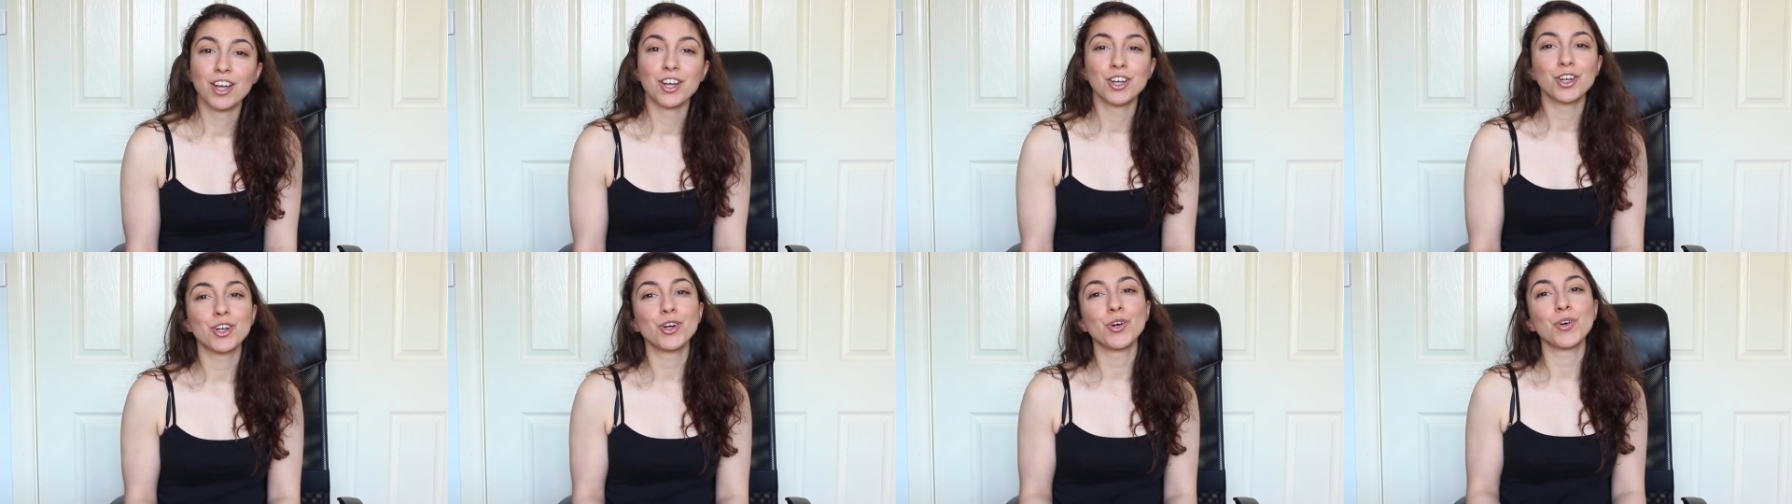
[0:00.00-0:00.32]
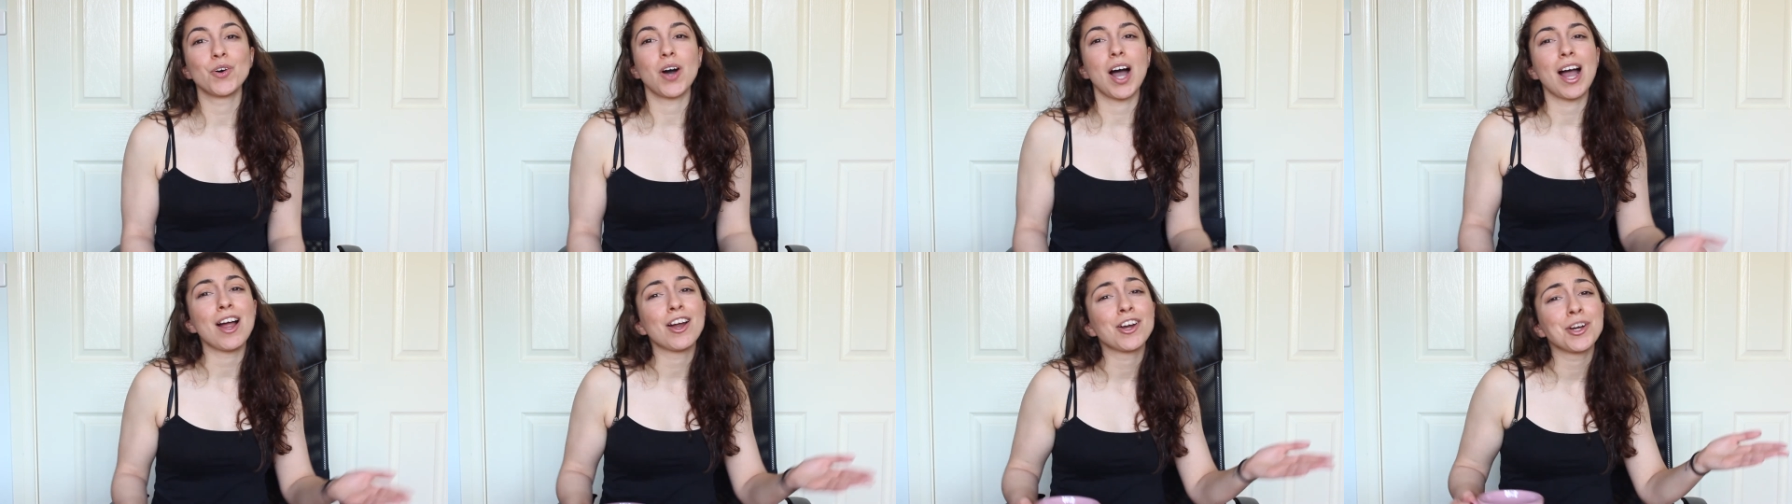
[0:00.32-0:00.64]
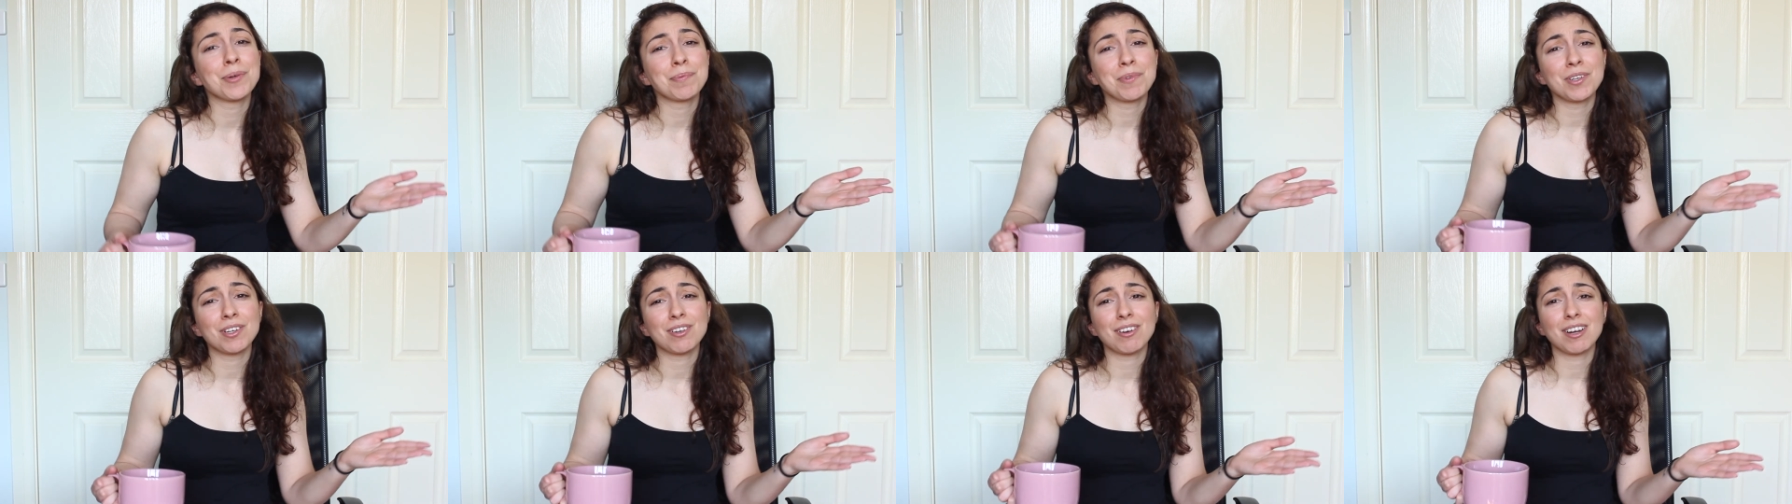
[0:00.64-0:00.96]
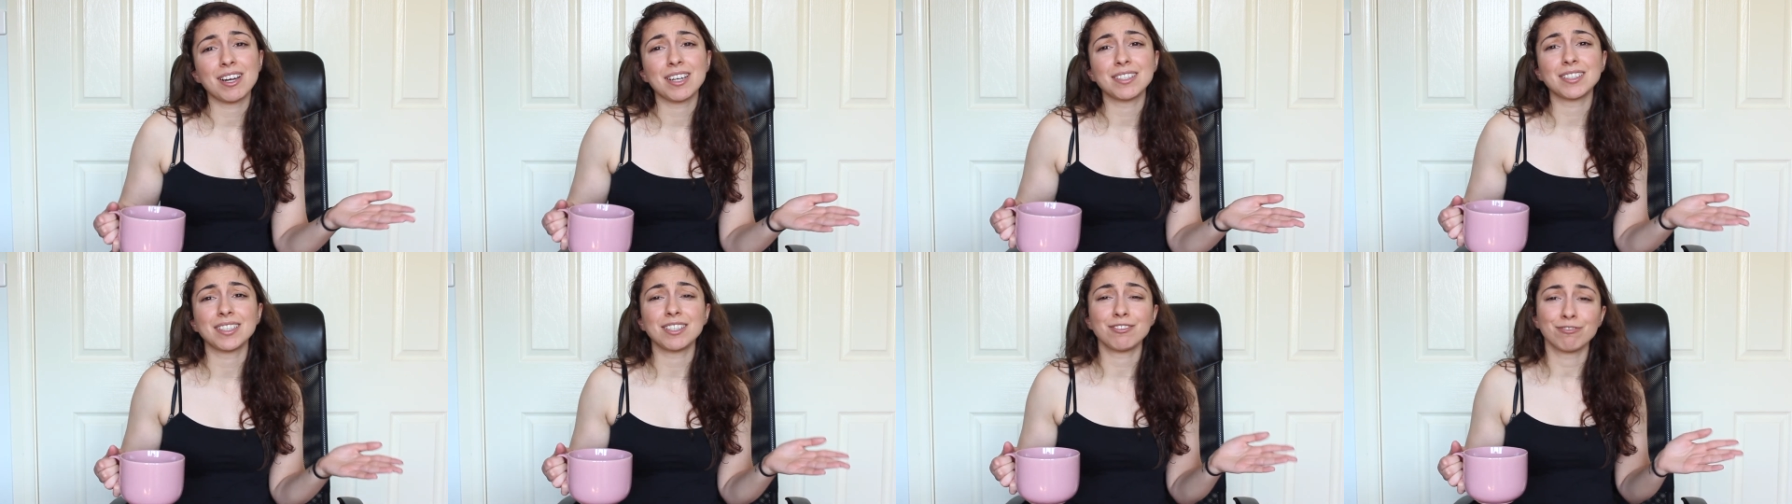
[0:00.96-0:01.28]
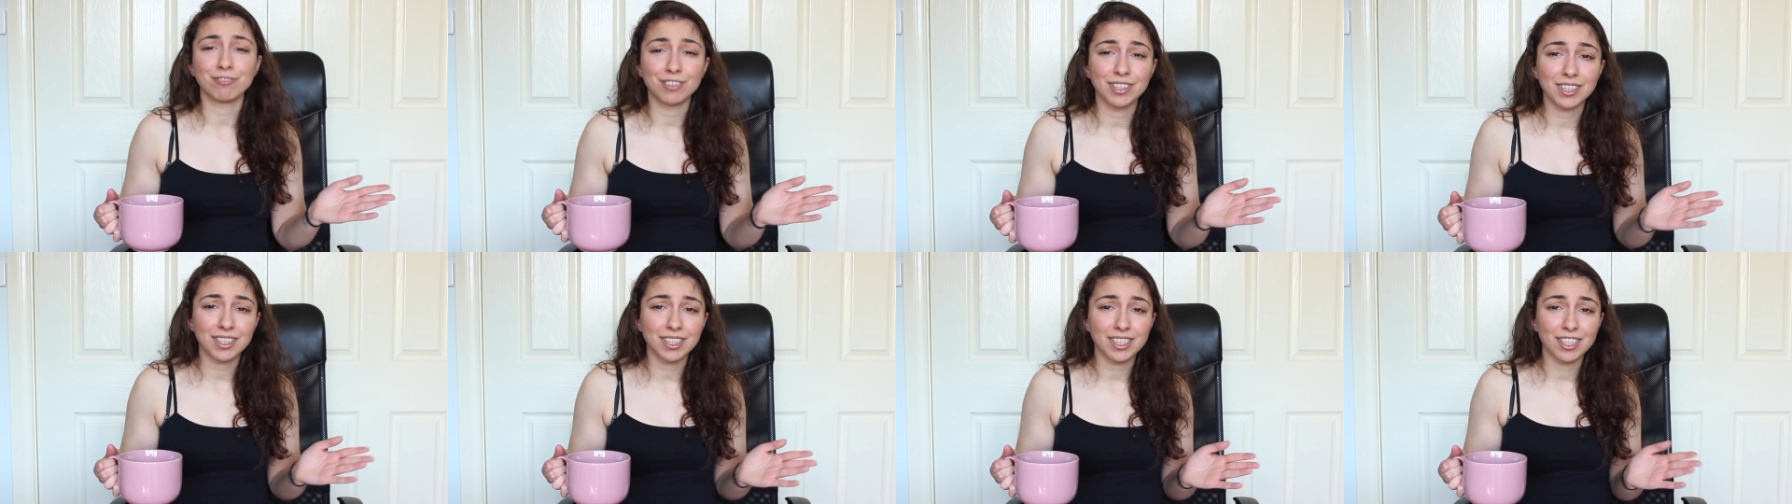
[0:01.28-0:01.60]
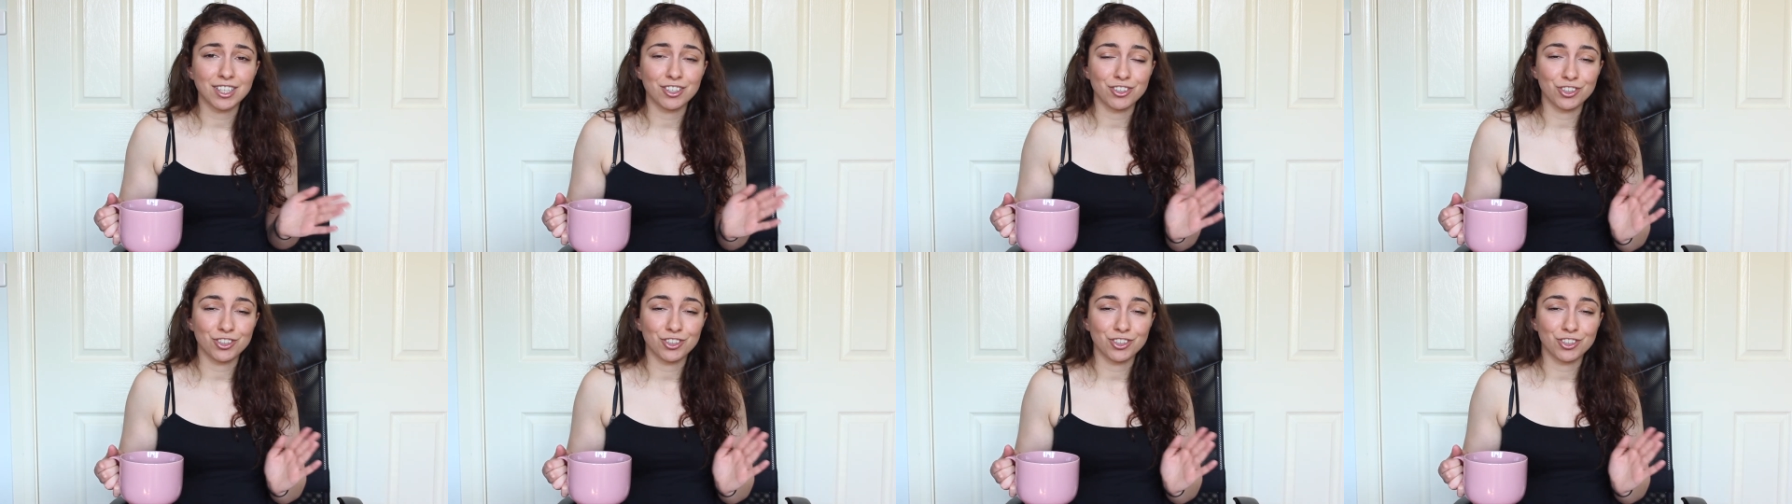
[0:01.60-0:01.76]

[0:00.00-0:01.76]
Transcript: Cool, I hope you guys really